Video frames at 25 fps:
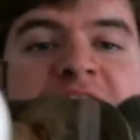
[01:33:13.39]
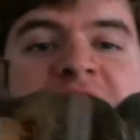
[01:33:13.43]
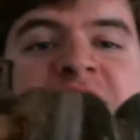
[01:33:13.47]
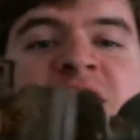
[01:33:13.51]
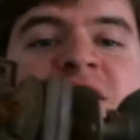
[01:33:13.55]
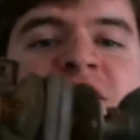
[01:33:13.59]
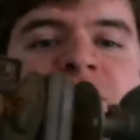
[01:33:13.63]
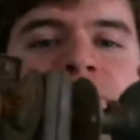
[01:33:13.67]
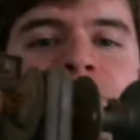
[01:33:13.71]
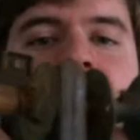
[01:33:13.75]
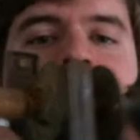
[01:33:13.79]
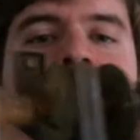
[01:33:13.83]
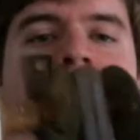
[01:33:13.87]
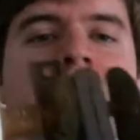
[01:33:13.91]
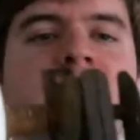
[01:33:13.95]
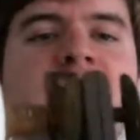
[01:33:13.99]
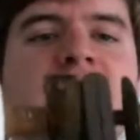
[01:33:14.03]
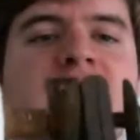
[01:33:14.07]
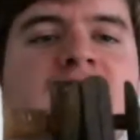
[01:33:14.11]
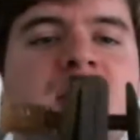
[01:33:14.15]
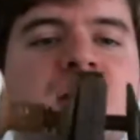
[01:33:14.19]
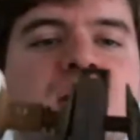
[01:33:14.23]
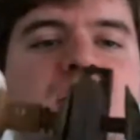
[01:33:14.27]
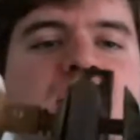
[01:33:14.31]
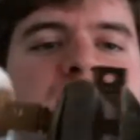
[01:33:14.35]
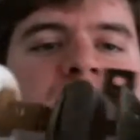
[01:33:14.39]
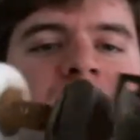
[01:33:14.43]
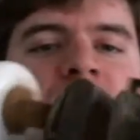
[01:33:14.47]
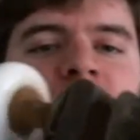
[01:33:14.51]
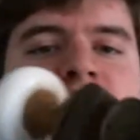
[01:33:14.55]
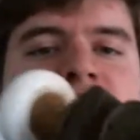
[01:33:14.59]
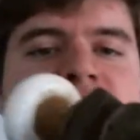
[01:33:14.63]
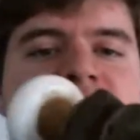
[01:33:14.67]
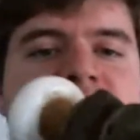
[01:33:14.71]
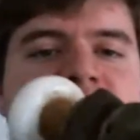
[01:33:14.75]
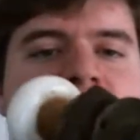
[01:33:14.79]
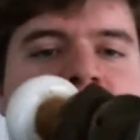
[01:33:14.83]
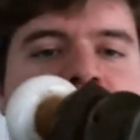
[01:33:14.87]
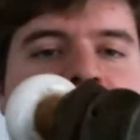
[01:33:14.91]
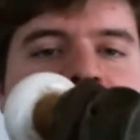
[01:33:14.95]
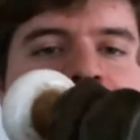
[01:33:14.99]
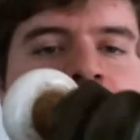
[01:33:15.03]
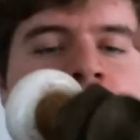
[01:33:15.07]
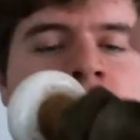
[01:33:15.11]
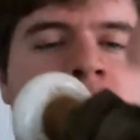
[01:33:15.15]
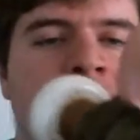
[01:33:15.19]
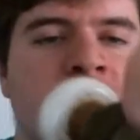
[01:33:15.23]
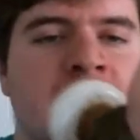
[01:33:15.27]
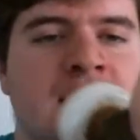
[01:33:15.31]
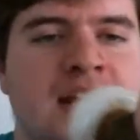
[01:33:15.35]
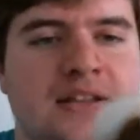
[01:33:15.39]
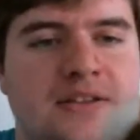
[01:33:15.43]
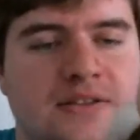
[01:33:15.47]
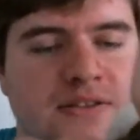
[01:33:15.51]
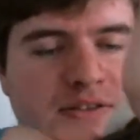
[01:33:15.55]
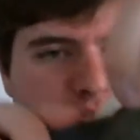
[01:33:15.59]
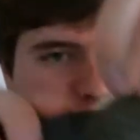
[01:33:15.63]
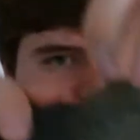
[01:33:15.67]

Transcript: This part right here, the little decorative ornate